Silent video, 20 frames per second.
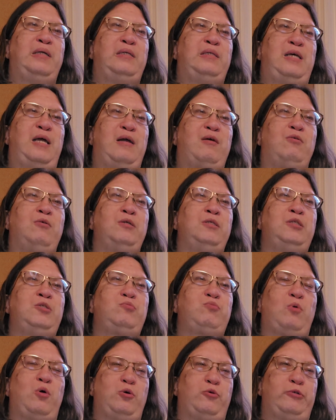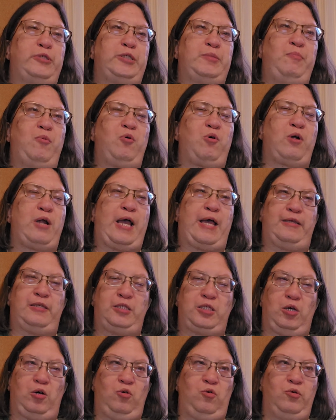Terrence Rosemore
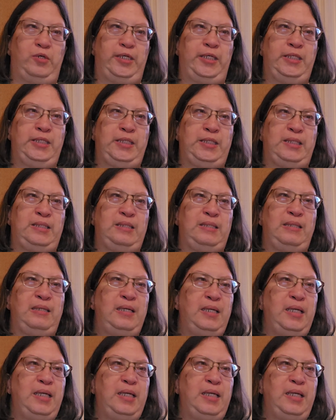as Otis,